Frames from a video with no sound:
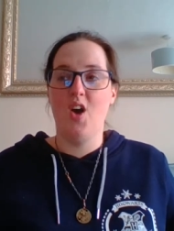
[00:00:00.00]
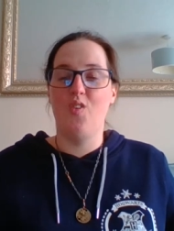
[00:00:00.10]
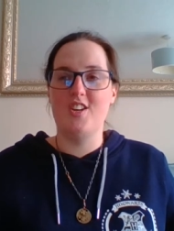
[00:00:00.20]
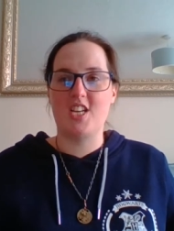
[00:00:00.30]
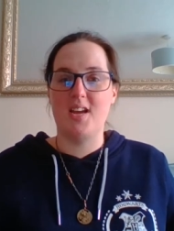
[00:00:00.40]

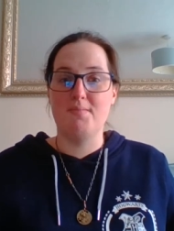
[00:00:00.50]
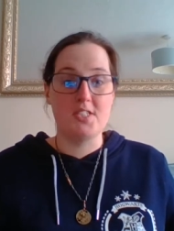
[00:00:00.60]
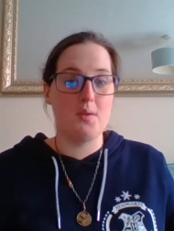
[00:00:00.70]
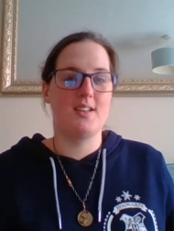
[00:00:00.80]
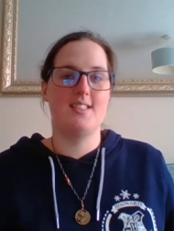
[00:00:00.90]
which I'm
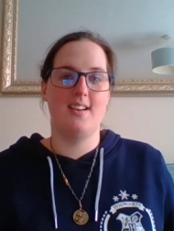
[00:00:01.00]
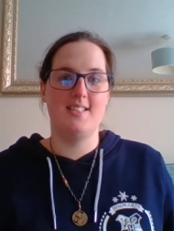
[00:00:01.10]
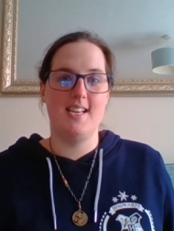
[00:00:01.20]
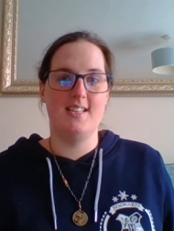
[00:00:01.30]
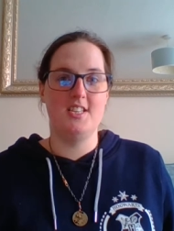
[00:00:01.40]
so
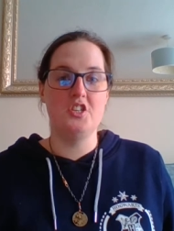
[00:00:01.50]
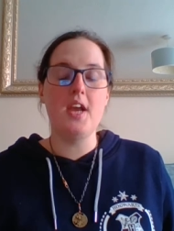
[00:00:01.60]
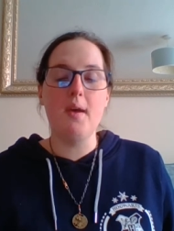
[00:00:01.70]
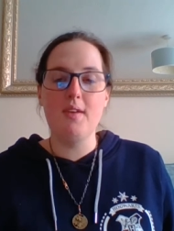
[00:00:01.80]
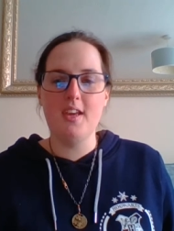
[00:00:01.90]
excited to
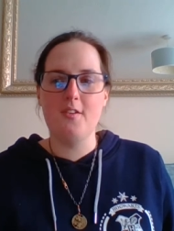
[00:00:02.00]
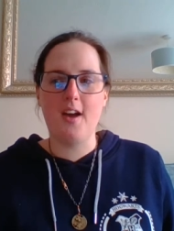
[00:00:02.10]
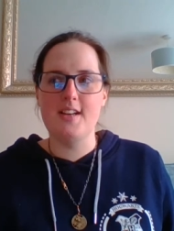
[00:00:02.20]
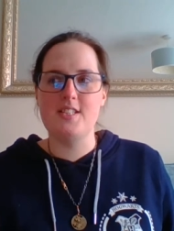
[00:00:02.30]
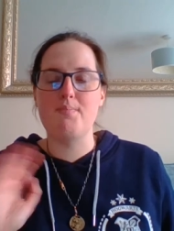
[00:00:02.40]
share with you
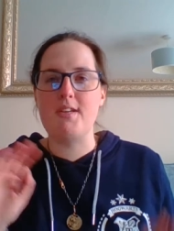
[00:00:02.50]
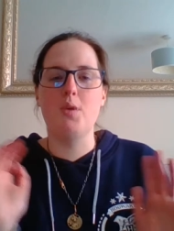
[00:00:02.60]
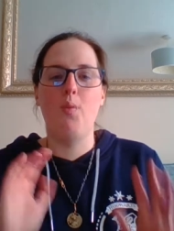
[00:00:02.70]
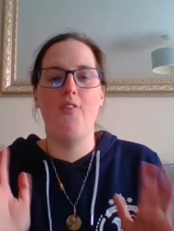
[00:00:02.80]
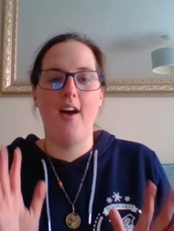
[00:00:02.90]
guys,
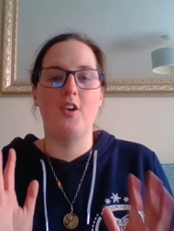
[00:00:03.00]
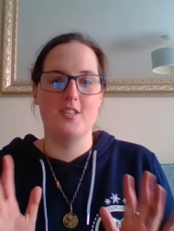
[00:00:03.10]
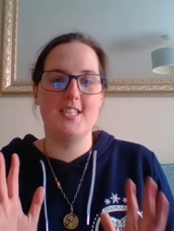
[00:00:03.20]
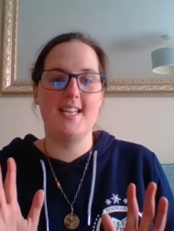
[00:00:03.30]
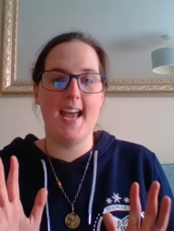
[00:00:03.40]
especially one that I got
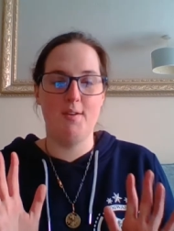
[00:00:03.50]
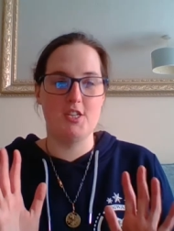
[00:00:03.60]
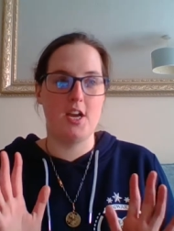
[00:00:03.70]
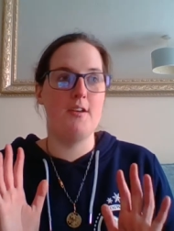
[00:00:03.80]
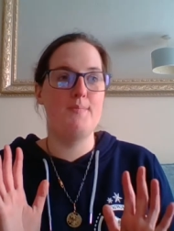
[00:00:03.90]
today, which
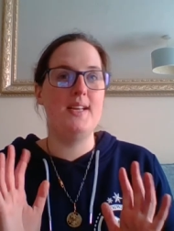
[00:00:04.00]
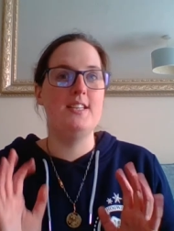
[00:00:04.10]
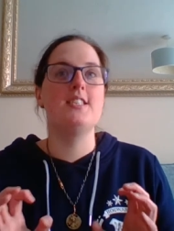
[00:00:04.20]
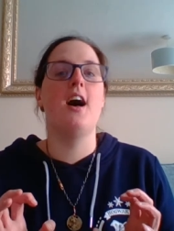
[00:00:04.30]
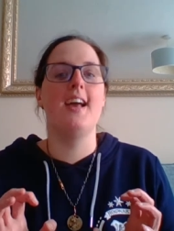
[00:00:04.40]
I have been
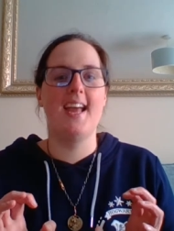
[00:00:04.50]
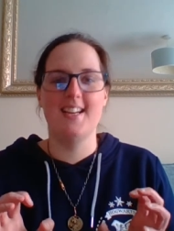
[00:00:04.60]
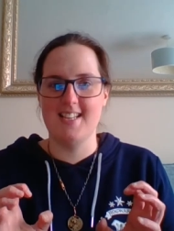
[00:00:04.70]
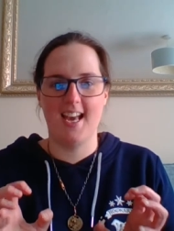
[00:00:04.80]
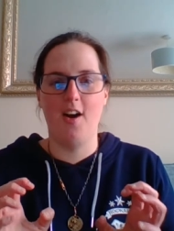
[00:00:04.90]

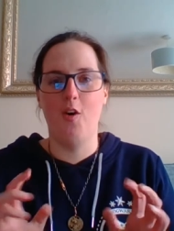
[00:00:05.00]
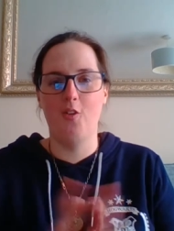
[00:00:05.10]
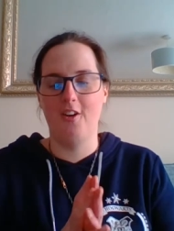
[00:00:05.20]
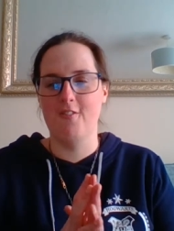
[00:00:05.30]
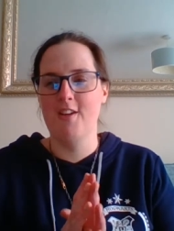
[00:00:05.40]
dying to get
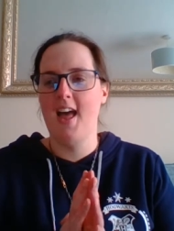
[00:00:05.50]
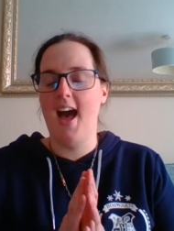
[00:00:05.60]
hold of,